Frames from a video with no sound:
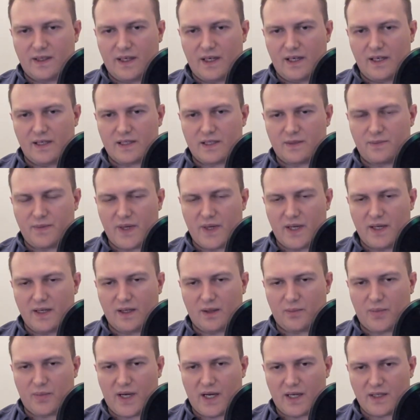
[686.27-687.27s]
a
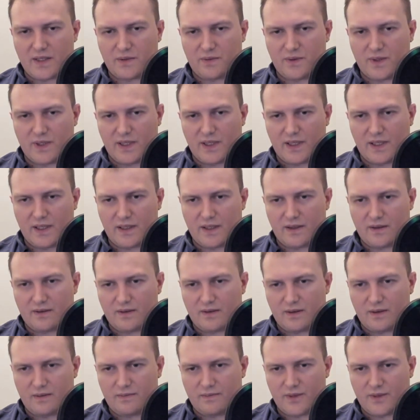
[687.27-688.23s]
spending password here.